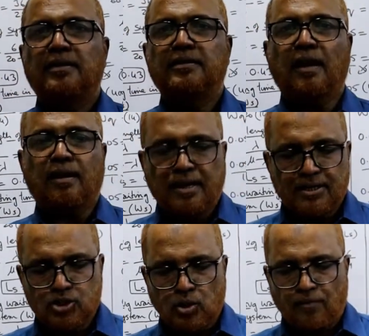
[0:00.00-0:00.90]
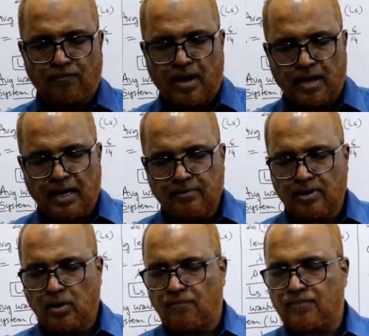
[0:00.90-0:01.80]
The rate of
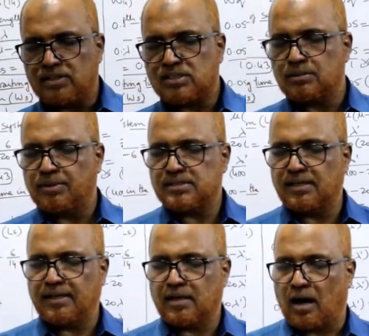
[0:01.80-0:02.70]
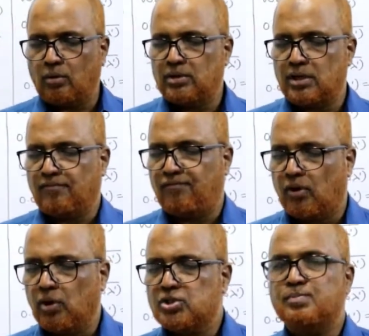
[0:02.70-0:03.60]
arrival of customers at a counter
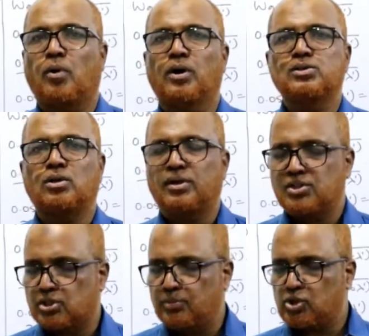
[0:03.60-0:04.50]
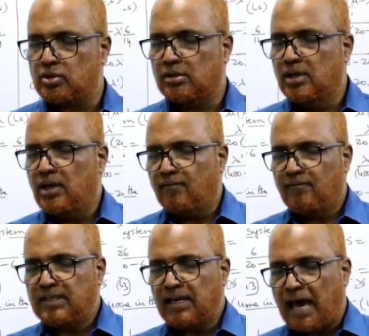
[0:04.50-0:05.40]
follows Poisson distribution
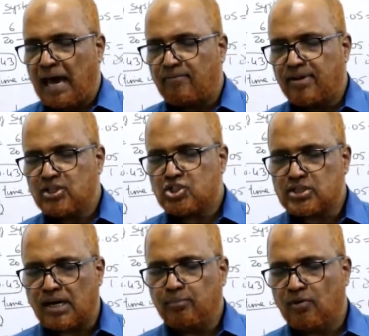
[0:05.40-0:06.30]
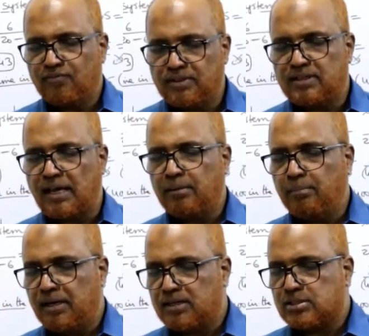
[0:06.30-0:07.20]
with an average time of
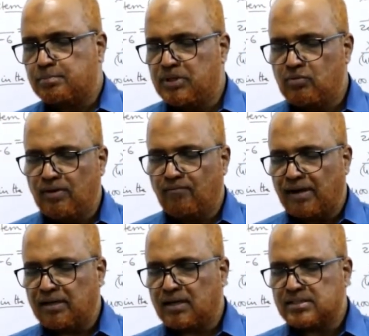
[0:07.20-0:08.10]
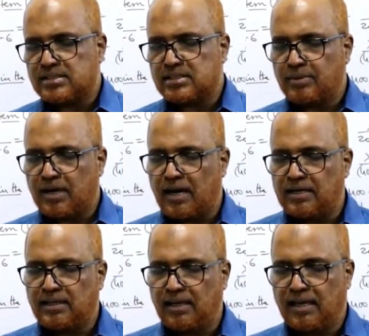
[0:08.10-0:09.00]
10 minutes between one customer
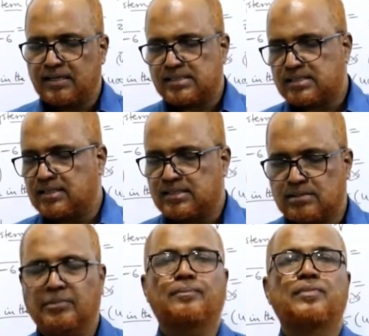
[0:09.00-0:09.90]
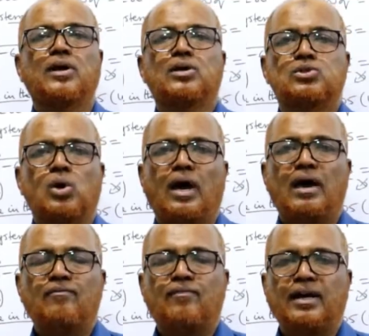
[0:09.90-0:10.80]
and the next customer. So
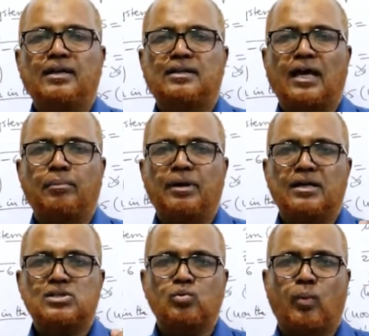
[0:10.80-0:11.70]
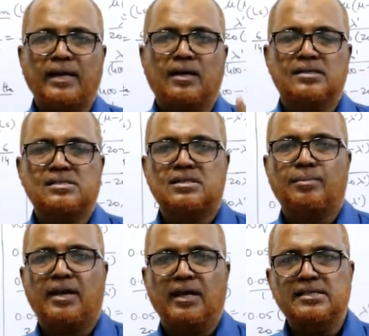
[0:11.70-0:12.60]
every 10 minutes, one
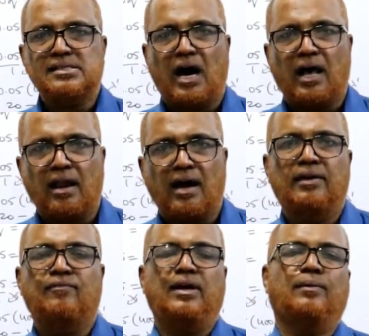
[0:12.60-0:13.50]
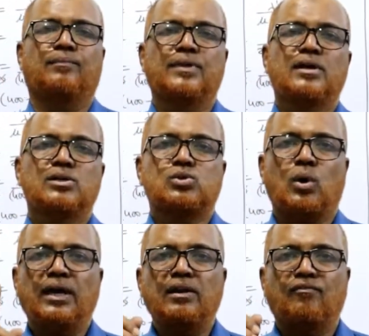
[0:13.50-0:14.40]
customer is arriving.
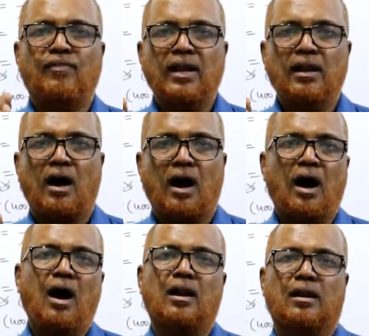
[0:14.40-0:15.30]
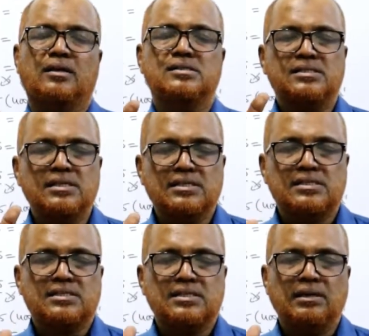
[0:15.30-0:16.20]
So in 1 hour,
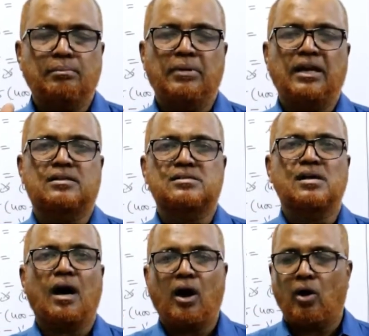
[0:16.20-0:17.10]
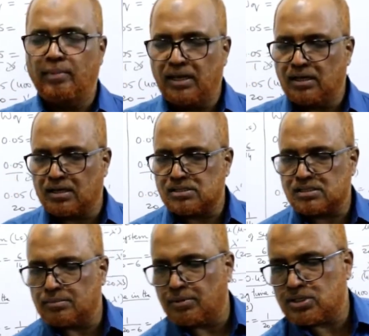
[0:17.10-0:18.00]
60 minutes, how many
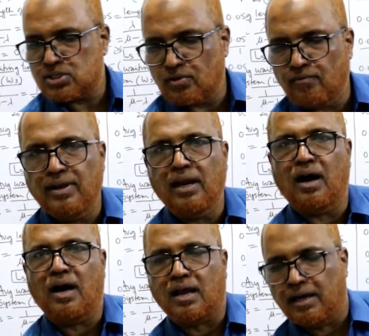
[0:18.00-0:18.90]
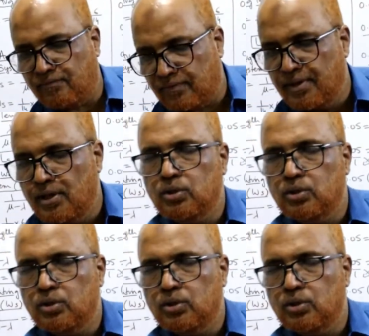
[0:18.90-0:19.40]
customers will arrive?